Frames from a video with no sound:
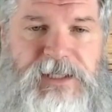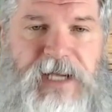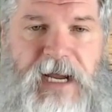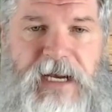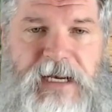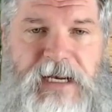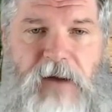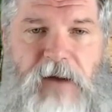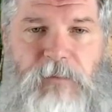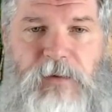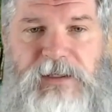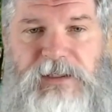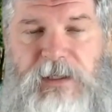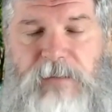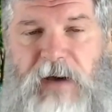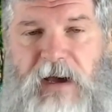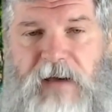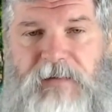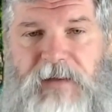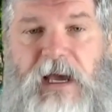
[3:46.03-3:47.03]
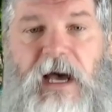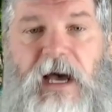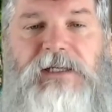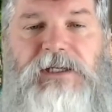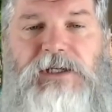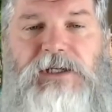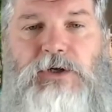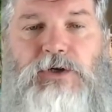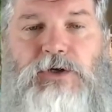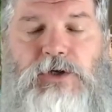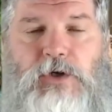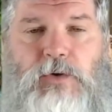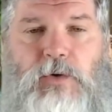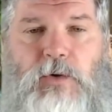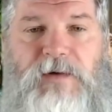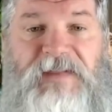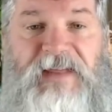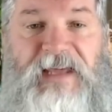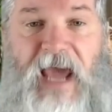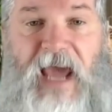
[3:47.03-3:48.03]
handed down recently by the Constitutional
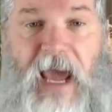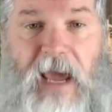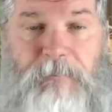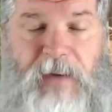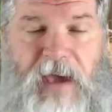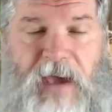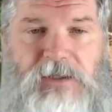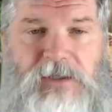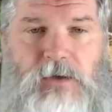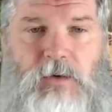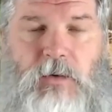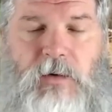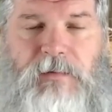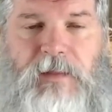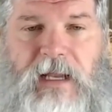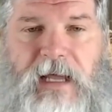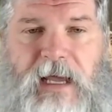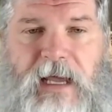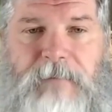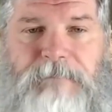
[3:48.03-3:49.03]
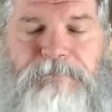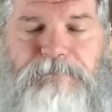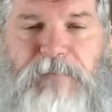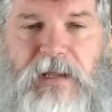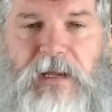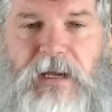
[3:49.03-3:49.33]
Court, the apex court in the land,